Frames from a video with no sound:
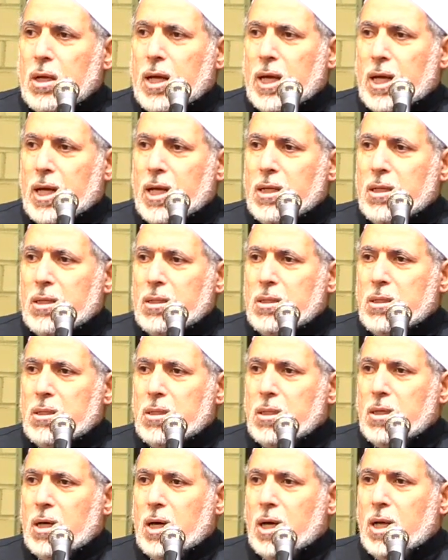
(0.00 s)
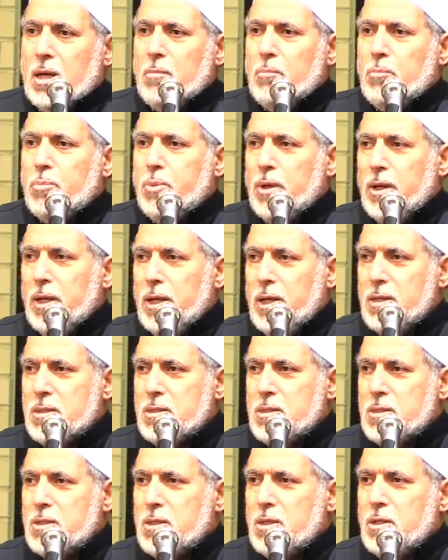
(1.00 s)
and I am
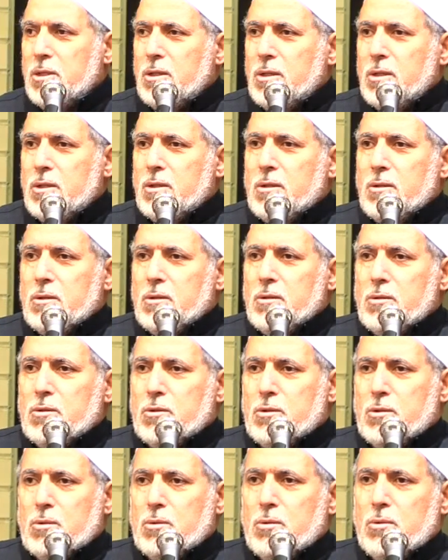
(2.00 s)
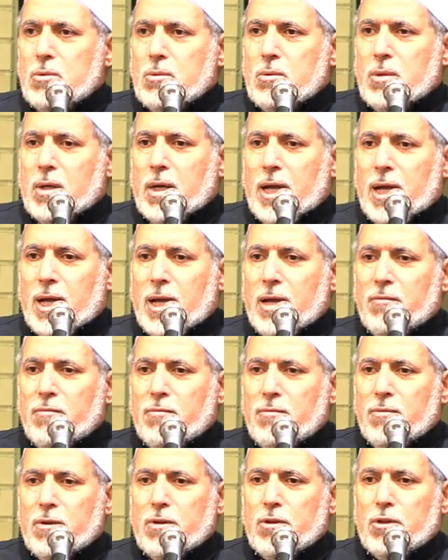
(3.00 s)
pleased to
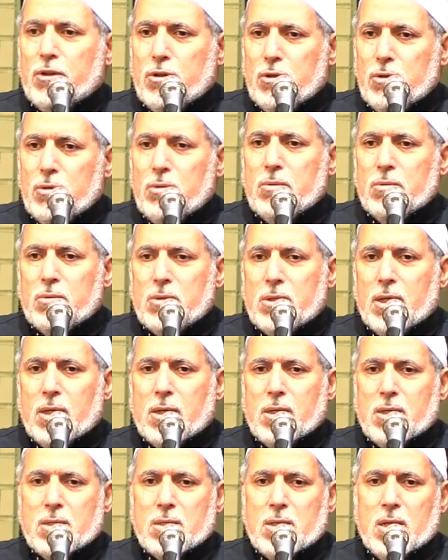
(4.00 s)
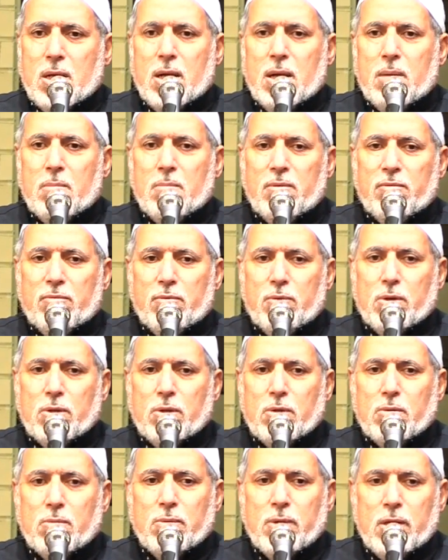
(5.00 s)
have you take Islam for
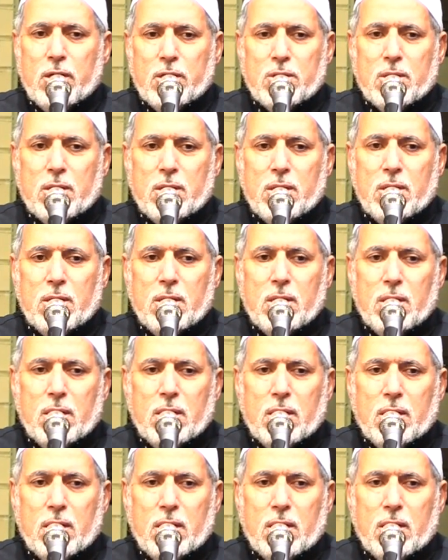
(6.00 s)
your religion